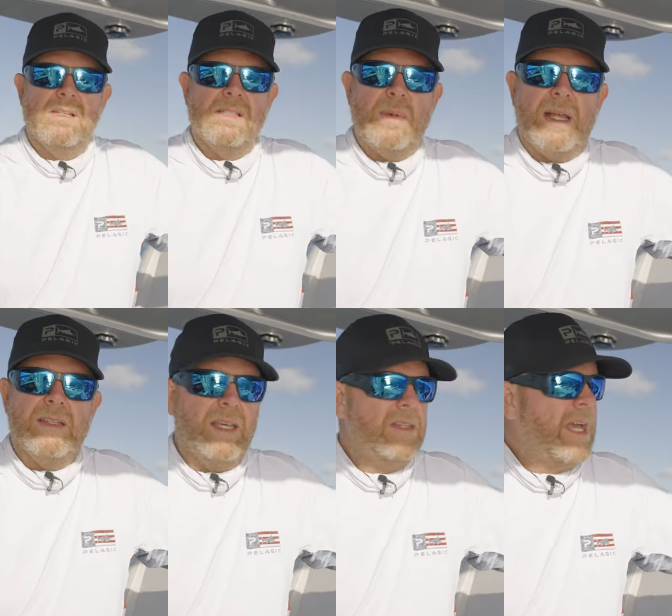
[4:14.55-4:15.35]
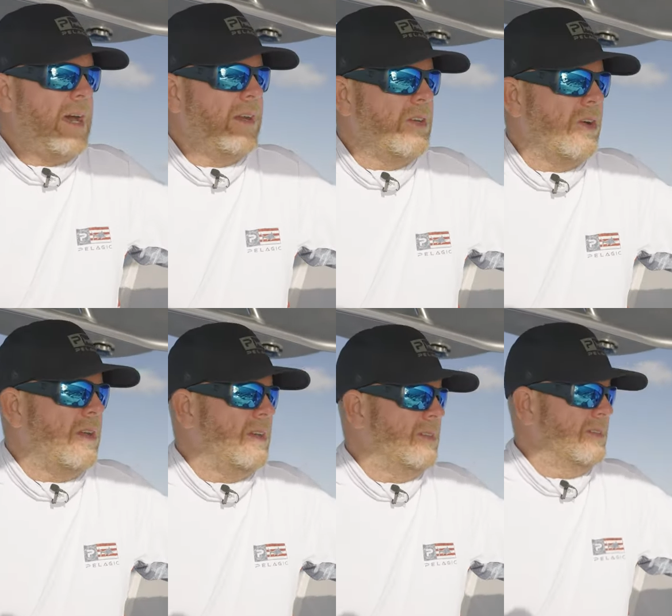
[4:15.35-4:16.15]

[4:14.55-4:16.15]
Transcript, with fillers: It's about to get down and dirty.